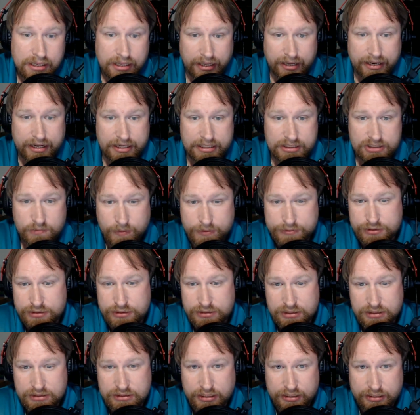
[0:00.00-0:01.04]
And especially
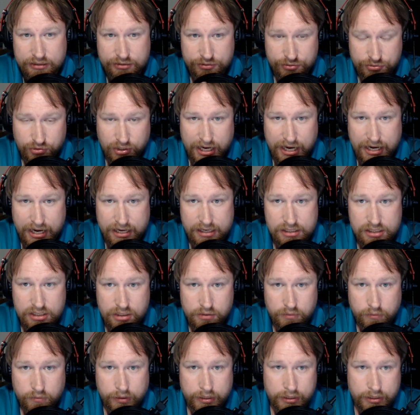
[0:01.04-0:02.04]
since it can track you,